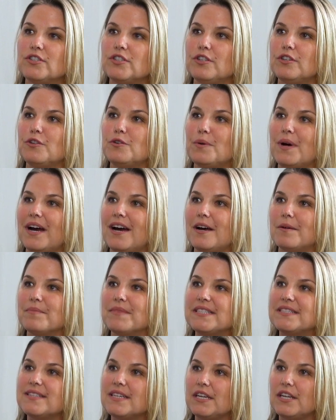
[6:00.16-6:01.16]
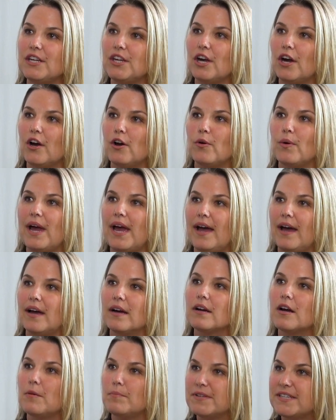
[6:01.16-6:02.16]
to the CEO
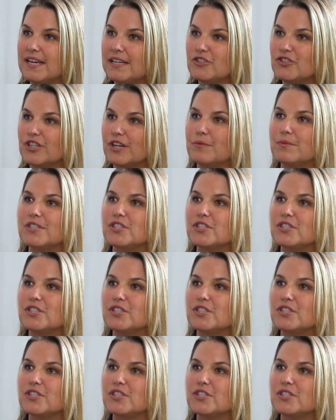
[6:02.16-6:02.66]
at Competeia,